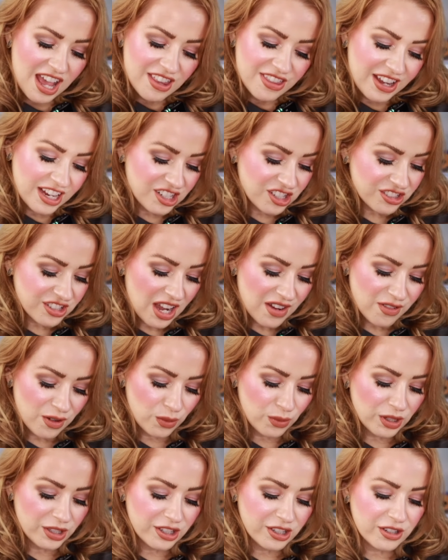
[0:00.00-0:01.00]
They just have
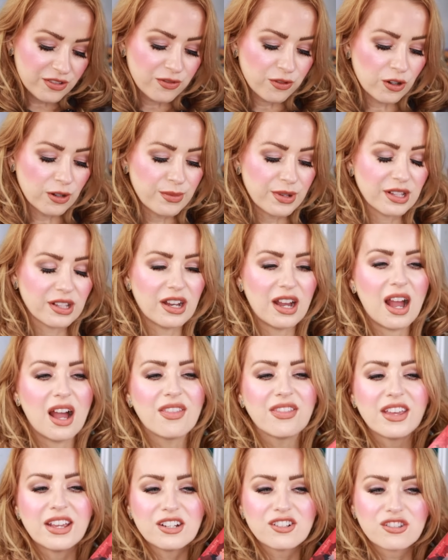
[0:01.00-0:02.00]
a really good formula
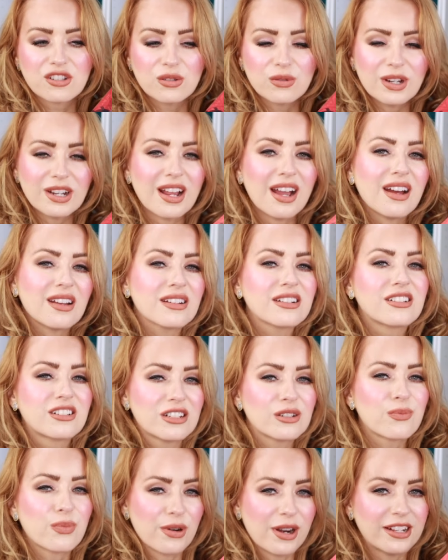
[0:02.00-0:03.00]
and they do it at a
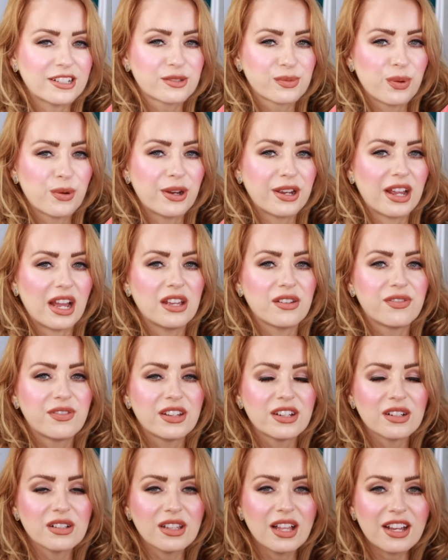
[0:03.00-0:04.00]
good price point. I
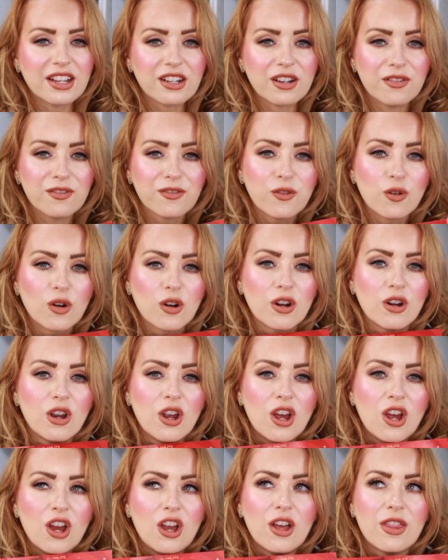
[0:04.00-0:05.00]
feel like for
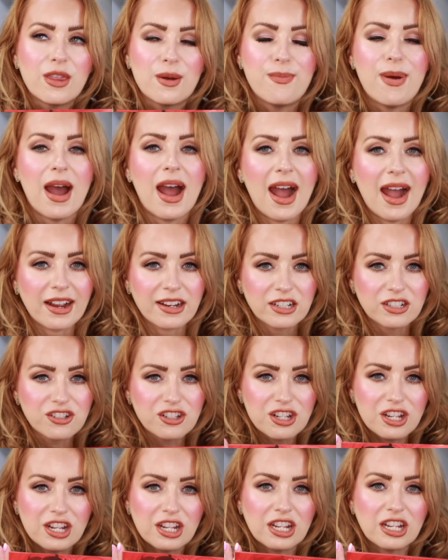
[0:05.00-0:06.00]
the
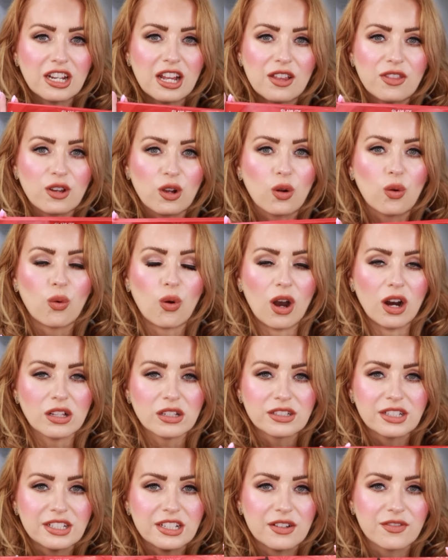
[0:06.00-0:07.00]
packaging and the
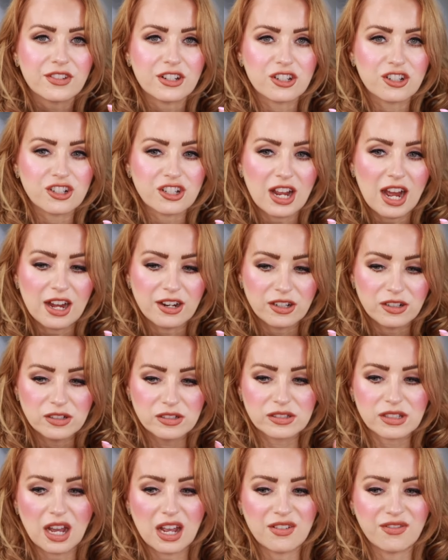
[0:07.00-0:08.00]
quality of their
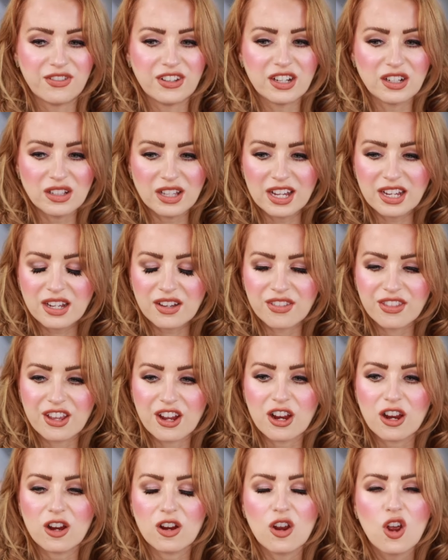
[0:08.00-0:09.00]
shadows, I feel like
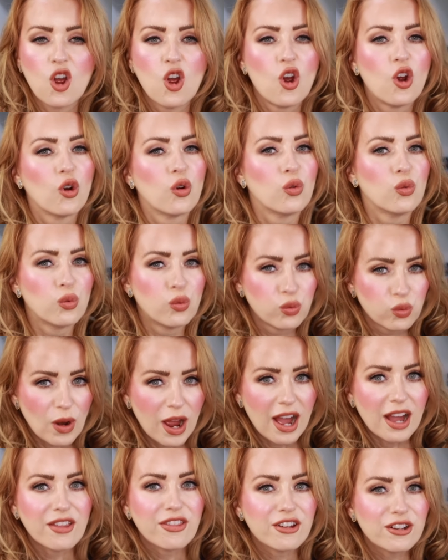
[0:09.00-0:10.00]
they're
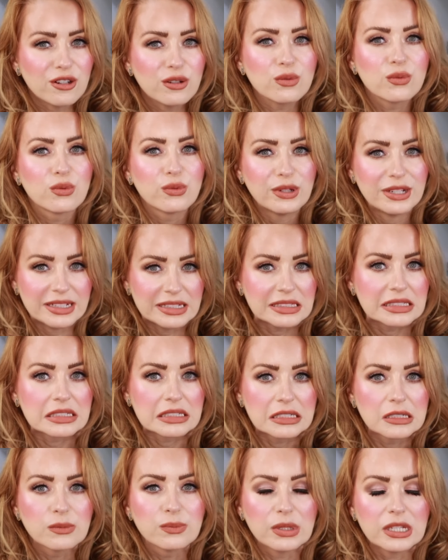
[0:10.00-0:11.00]
rather
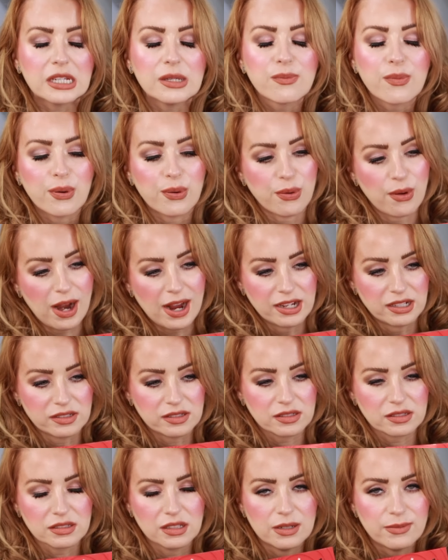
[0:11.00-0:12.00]
reasonably
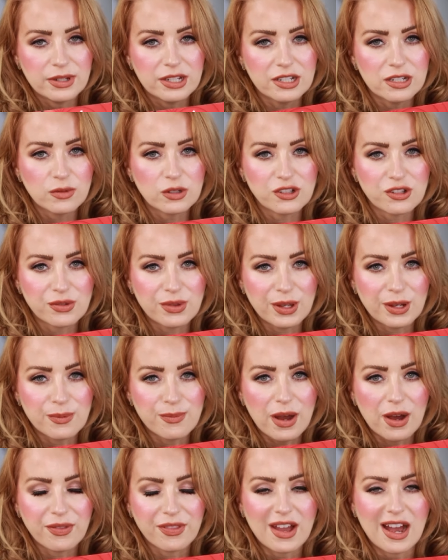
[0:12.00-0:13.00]
priced. Let me know what you think
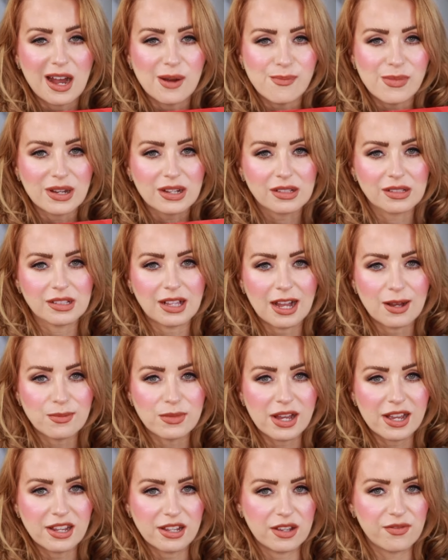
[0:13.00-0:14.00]
about that. But
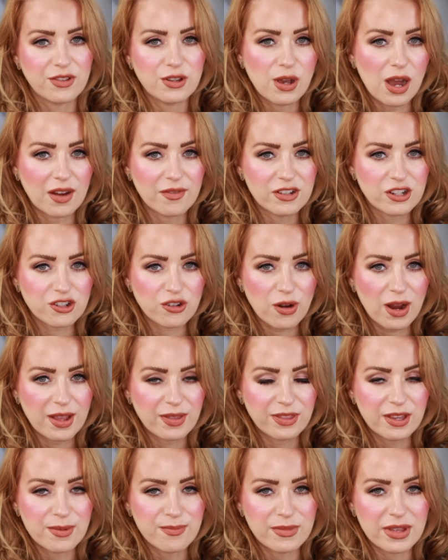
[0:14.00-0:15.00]
Glamlite, if you haven't
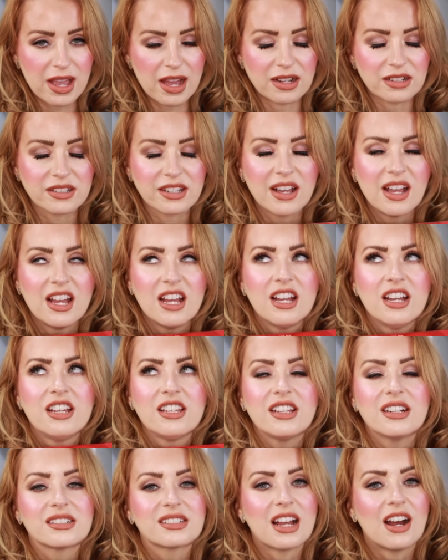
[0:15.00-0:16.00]
tried them yet,
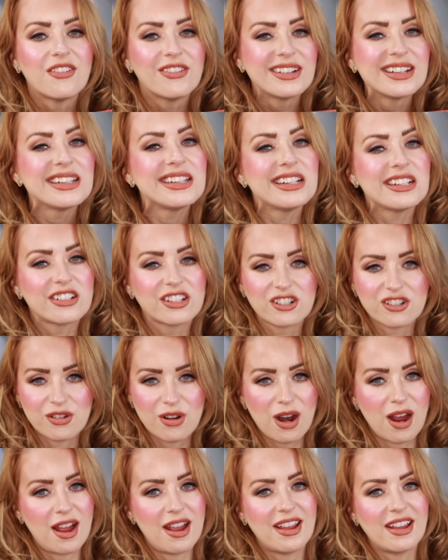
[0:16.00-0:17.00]
you definitely need to
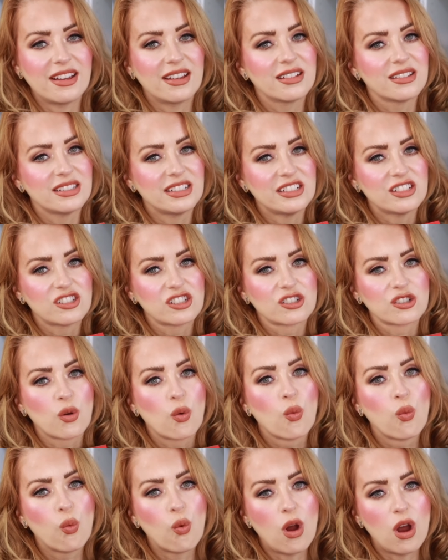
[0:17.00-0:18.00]
try at least
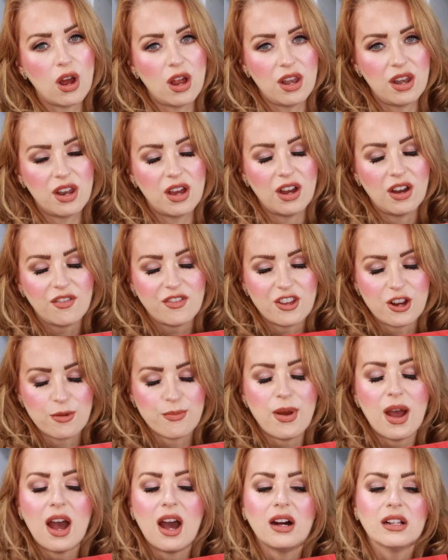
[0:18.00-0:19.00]
one of their
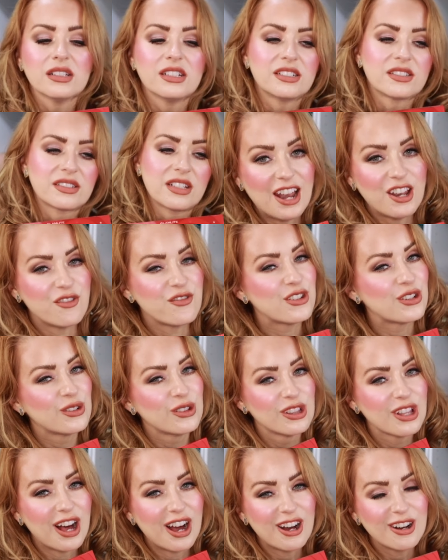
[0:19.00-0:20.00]
palettes. And if you
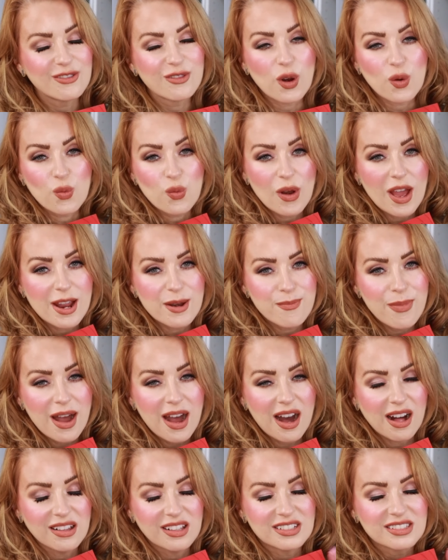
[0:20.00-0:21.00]
love red
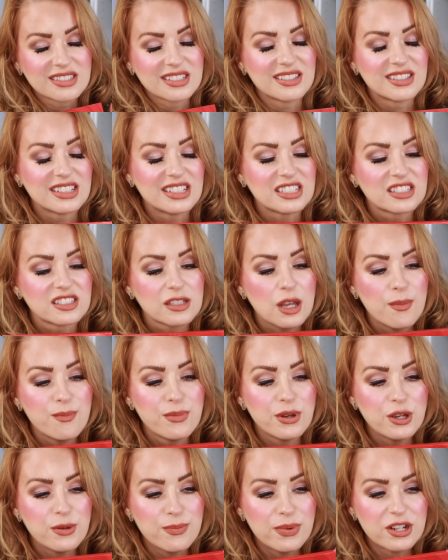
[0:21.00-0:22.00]
palettes and this
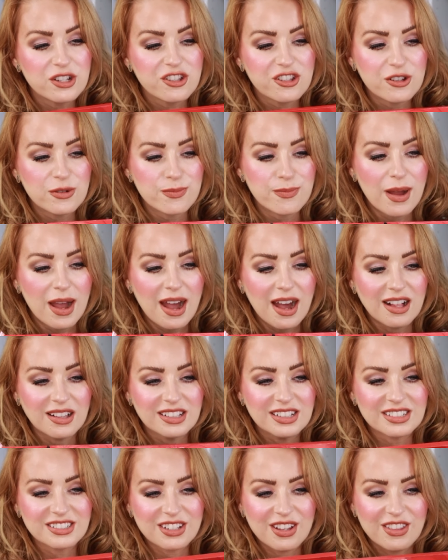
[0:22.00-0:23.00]
Boopa Dupe
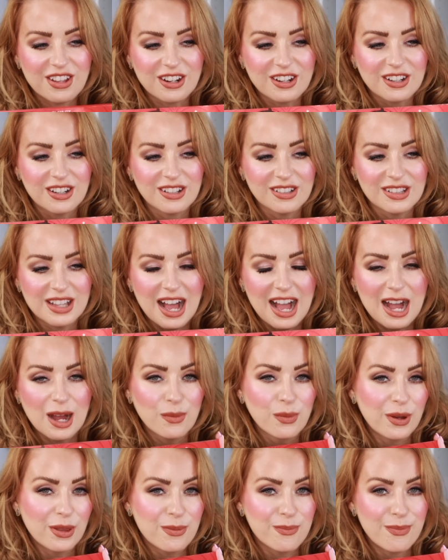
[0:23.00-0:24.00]
palette, their collab
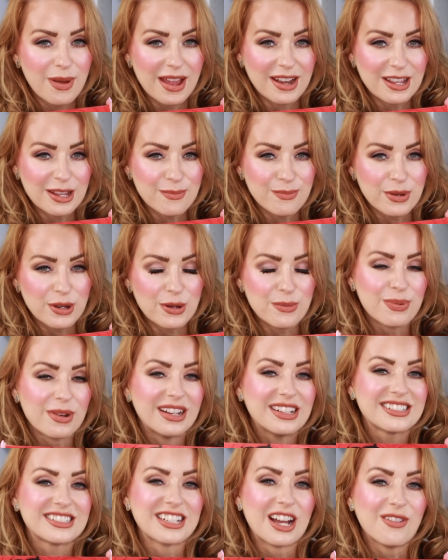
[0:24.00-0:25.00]
with Betty Boop
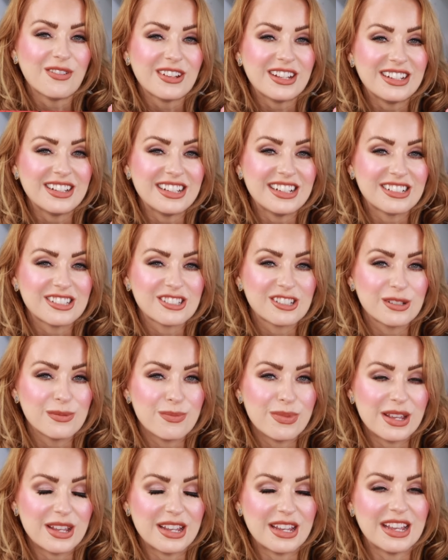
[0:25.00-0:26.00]
definitely needs to
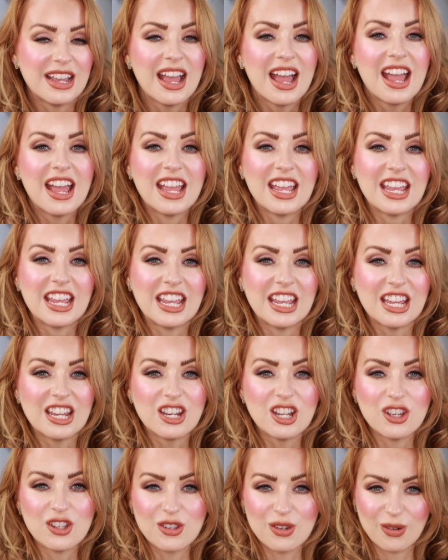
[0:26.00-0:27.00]
be
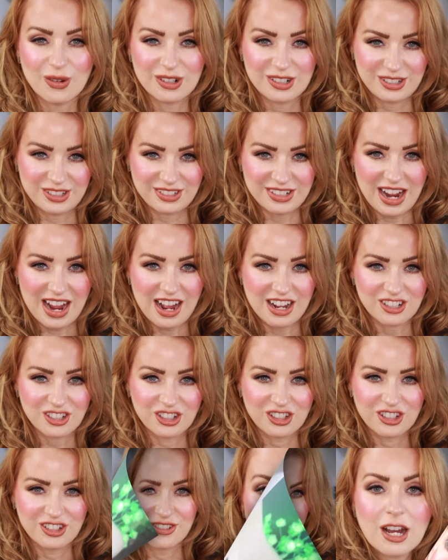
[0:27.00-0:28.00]
in your
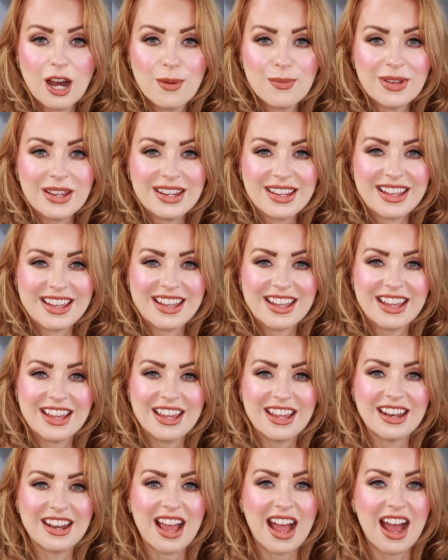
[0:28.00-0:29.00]
stash. Coming
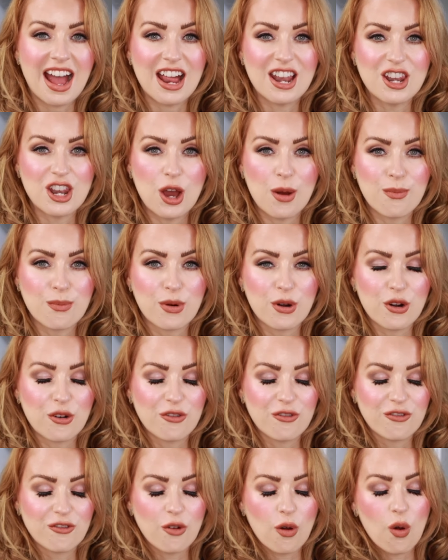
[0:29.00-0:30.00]
in at number
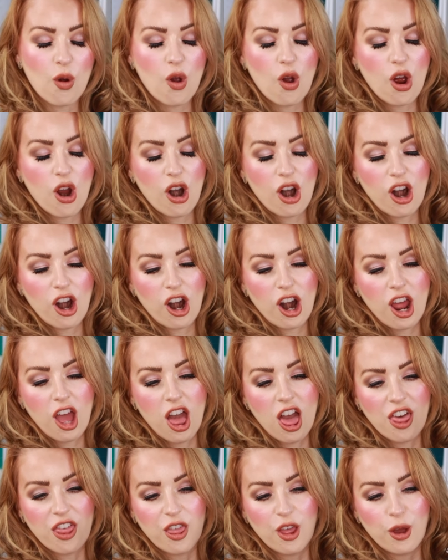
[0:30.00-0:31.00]
four,
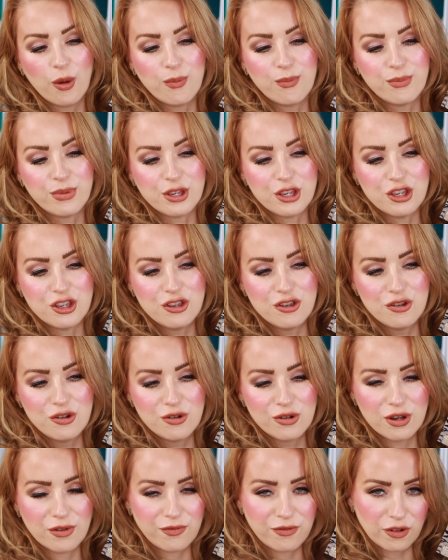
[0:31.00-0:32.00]
the
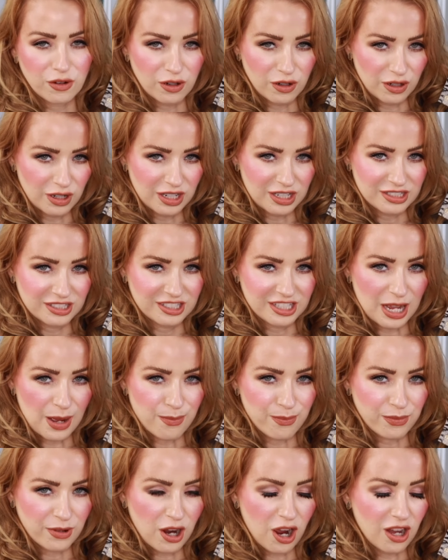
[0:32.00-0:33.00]
beautiful
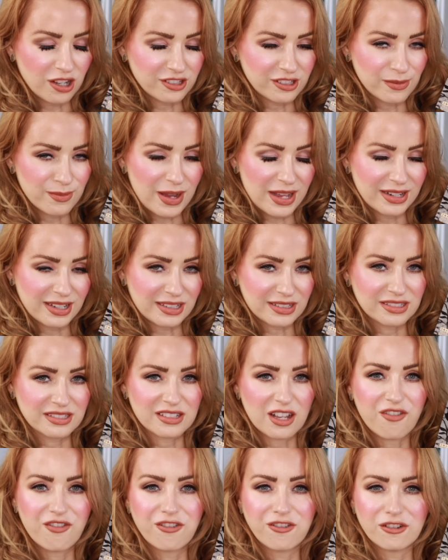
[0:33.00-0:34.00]
Adept Cosmetics
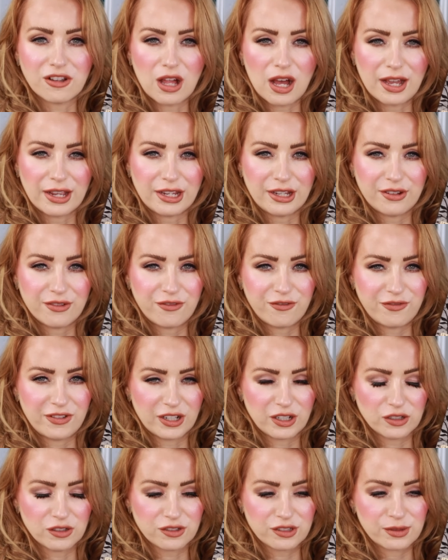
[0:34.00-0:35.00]
Flying
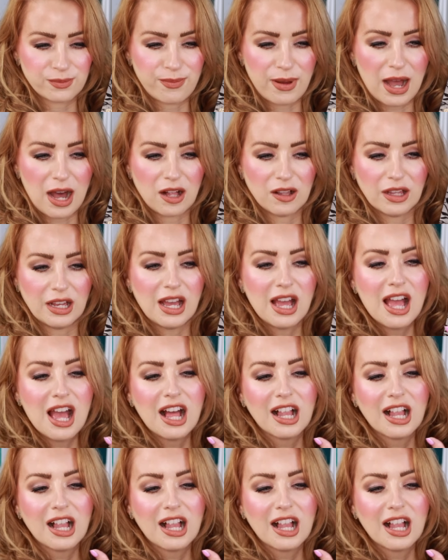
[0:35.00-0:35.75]
Fiddles palette.